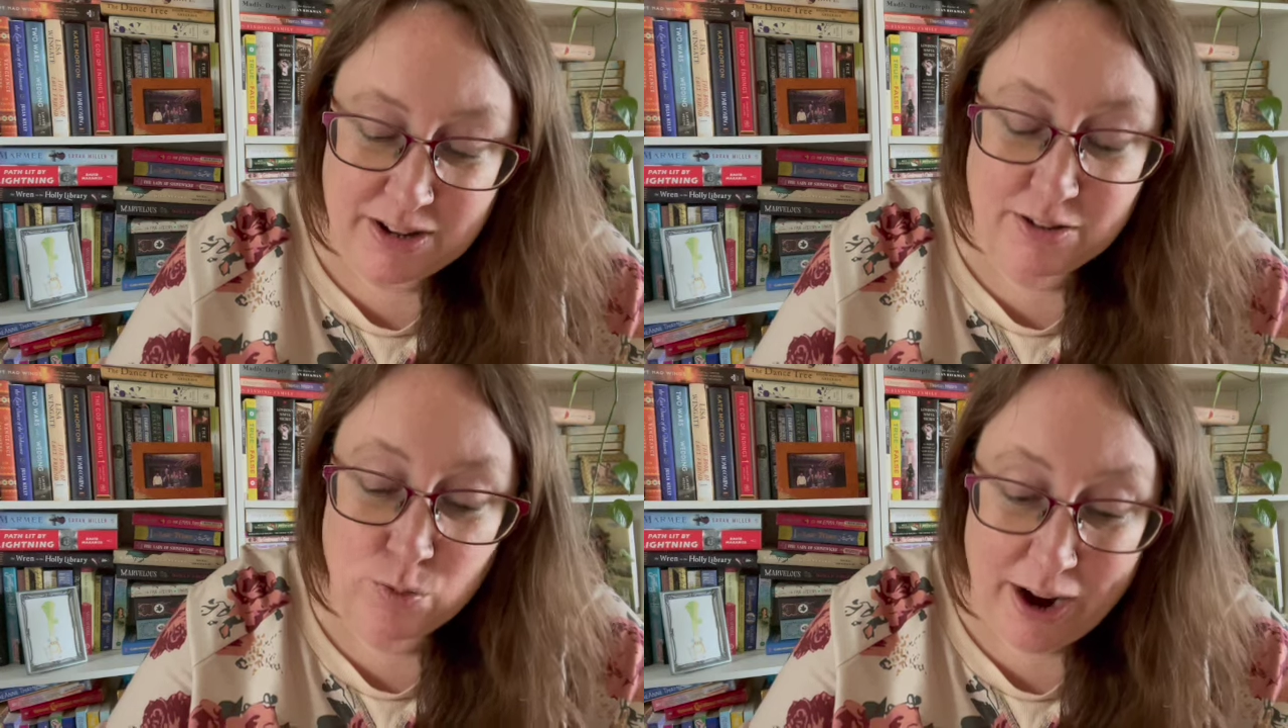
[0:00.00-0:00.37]

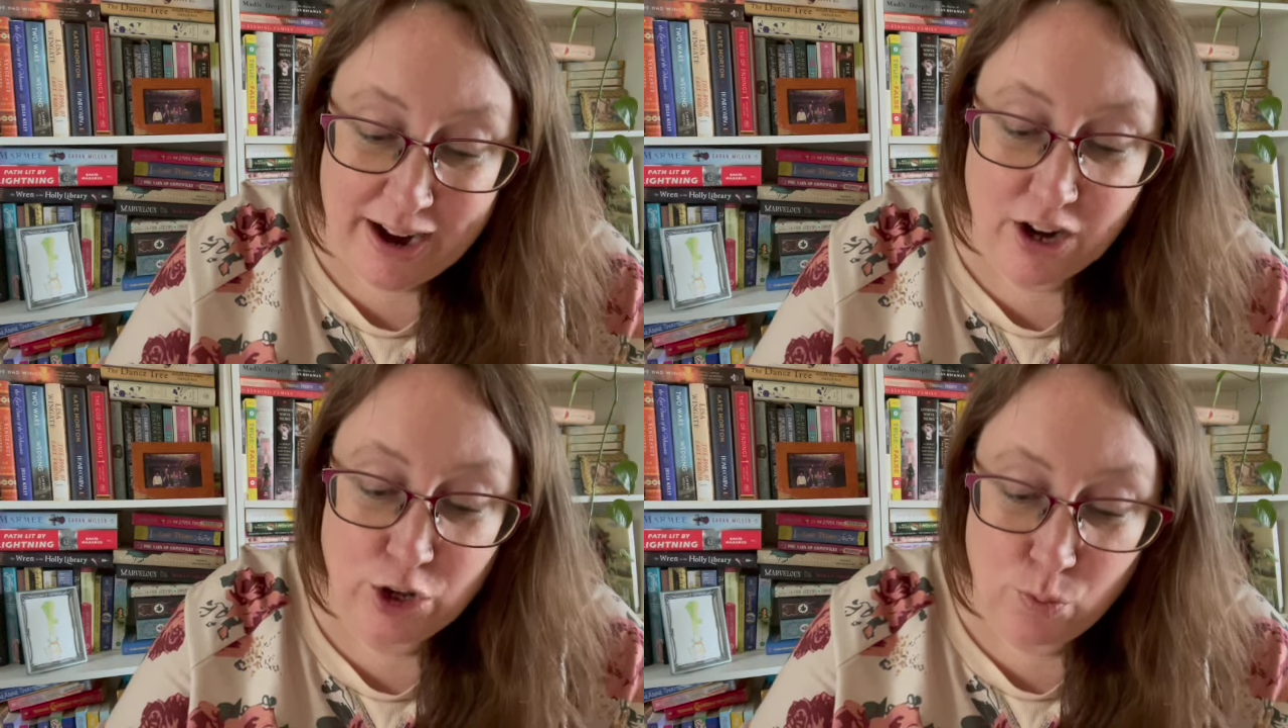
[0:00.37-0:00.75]

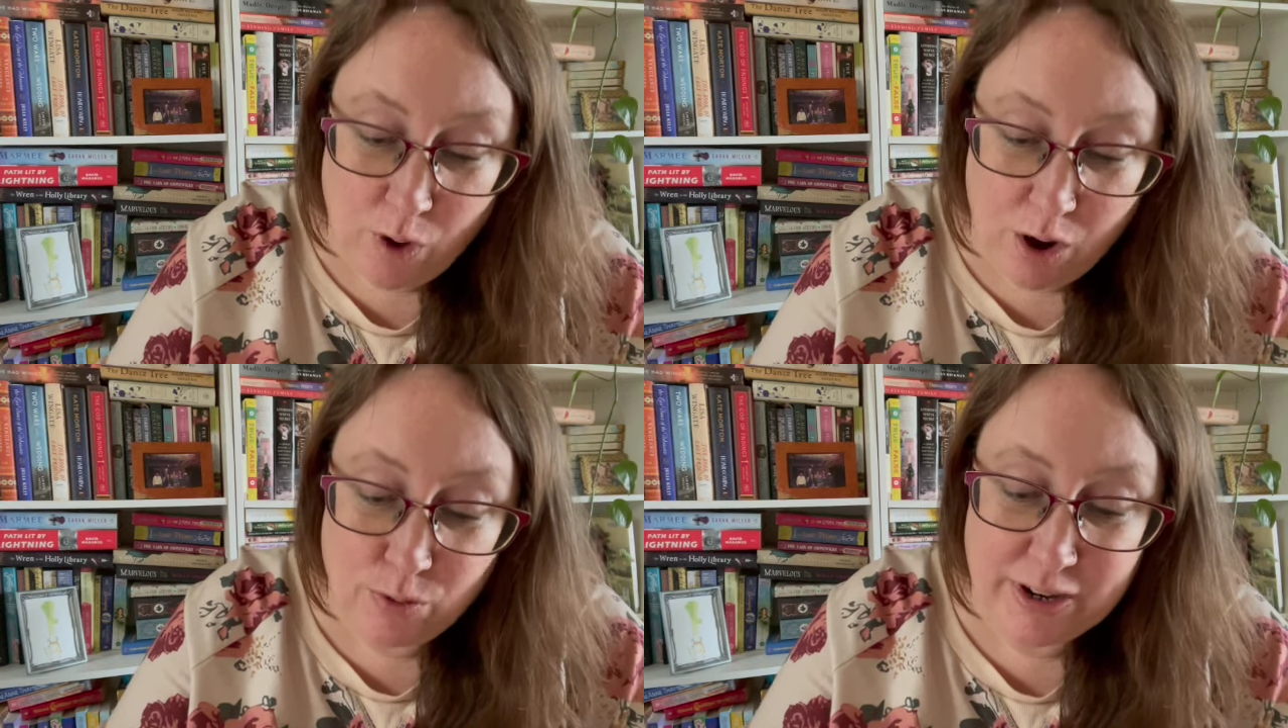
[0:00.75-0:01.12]
Swear you
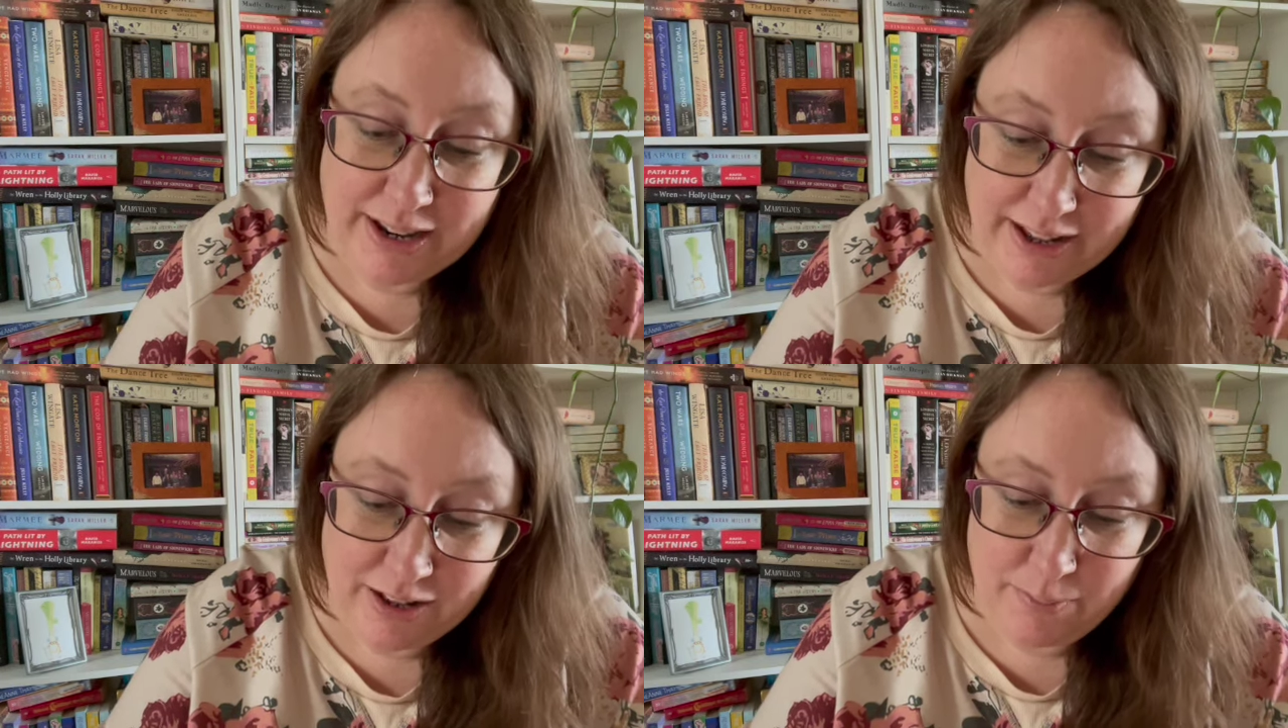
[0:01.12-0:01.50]
won't
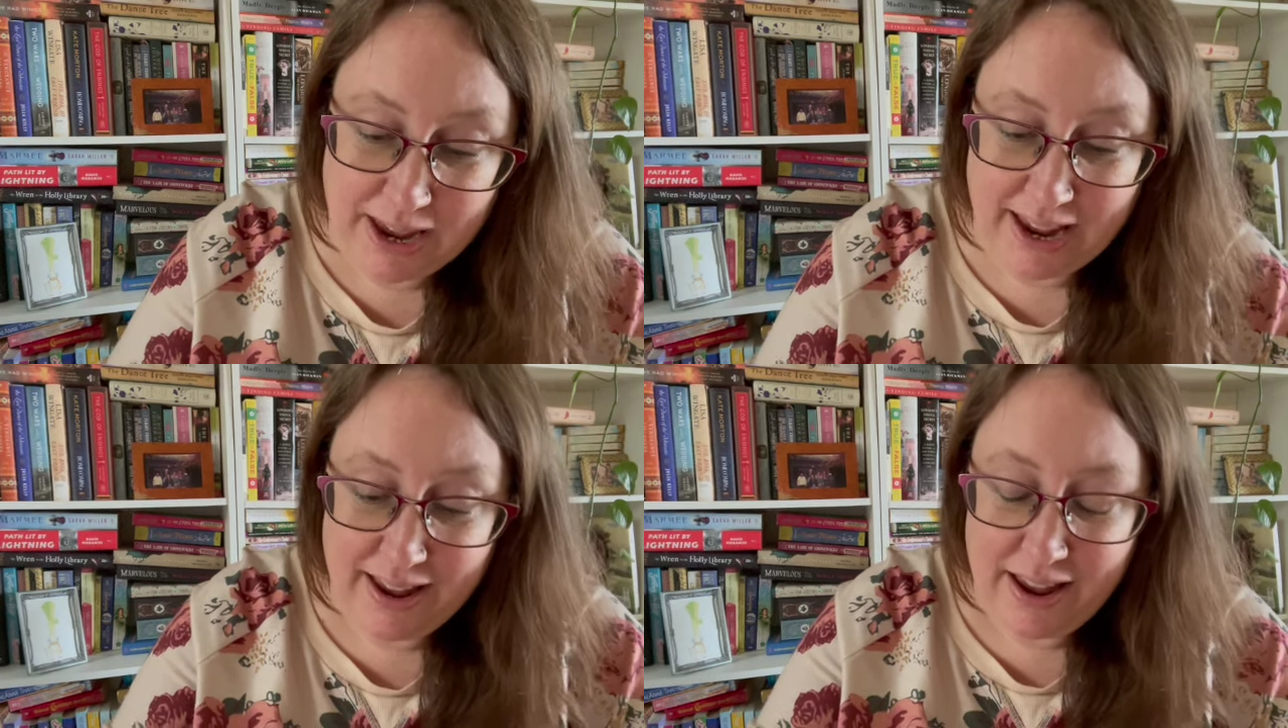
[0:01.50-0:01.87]
kill
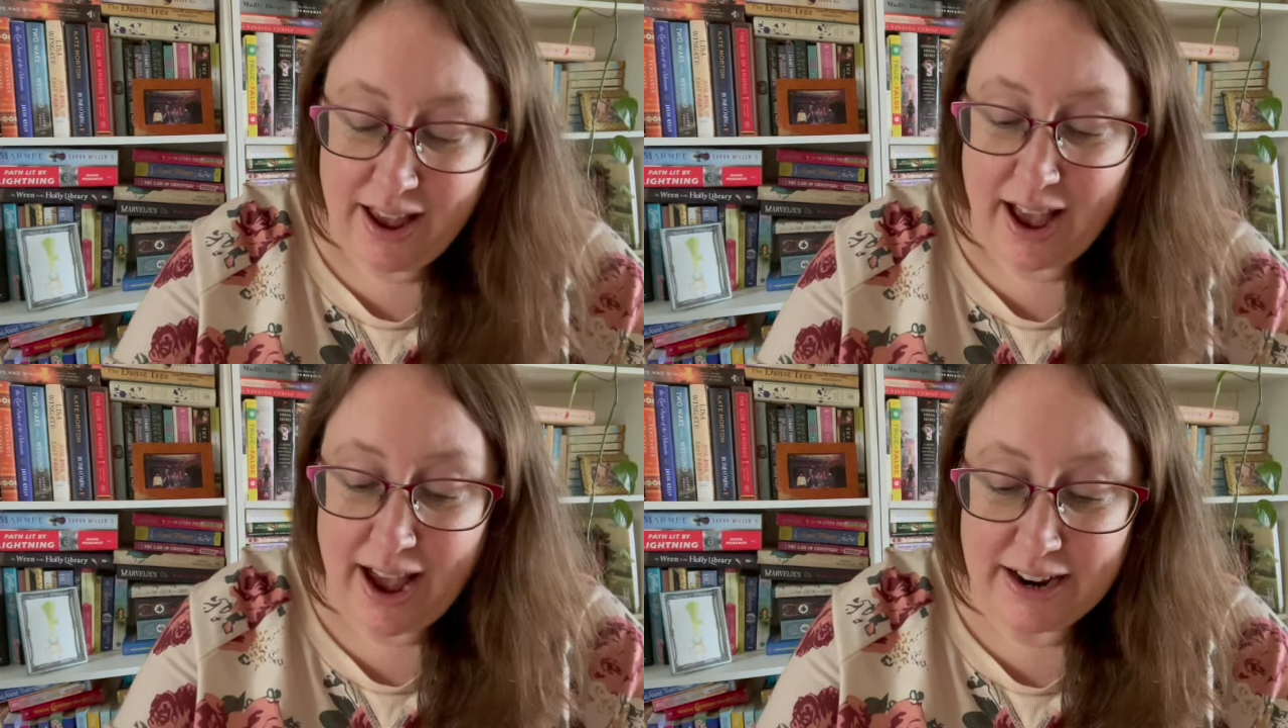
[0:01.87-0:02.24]
me.
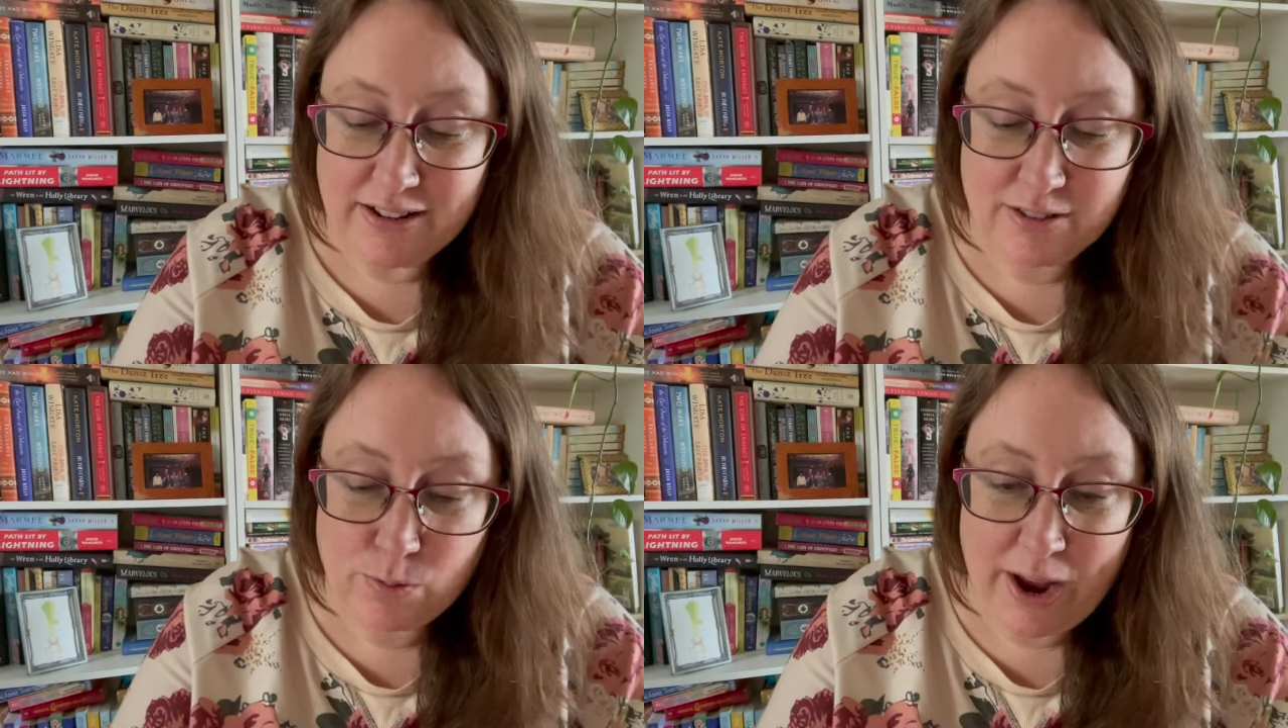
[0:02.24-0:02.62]
I
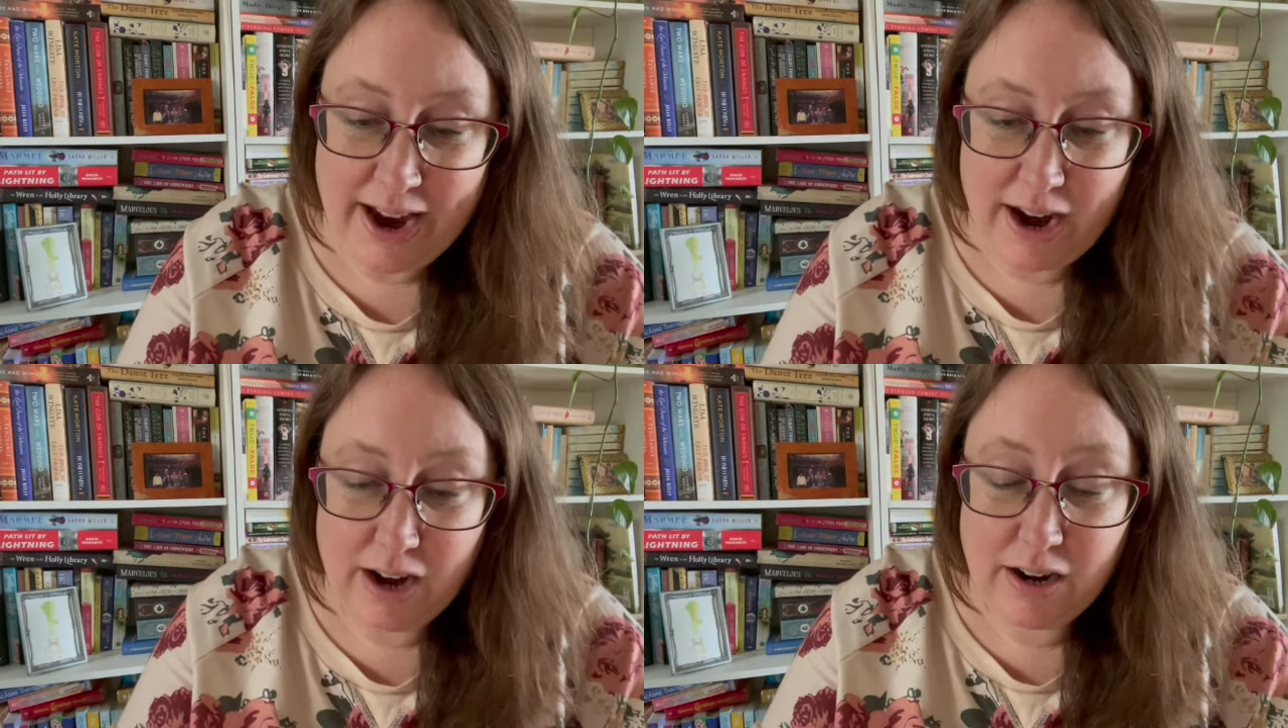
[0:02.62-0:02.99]

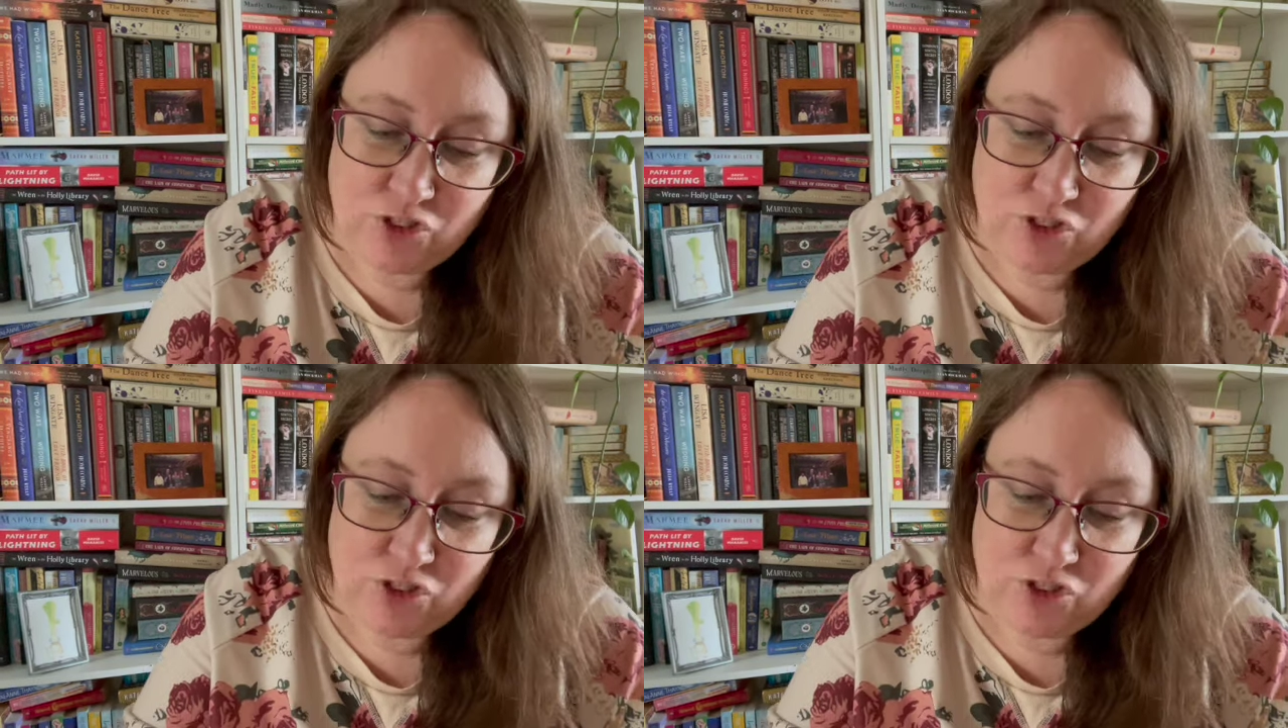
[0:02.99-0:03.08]
swear.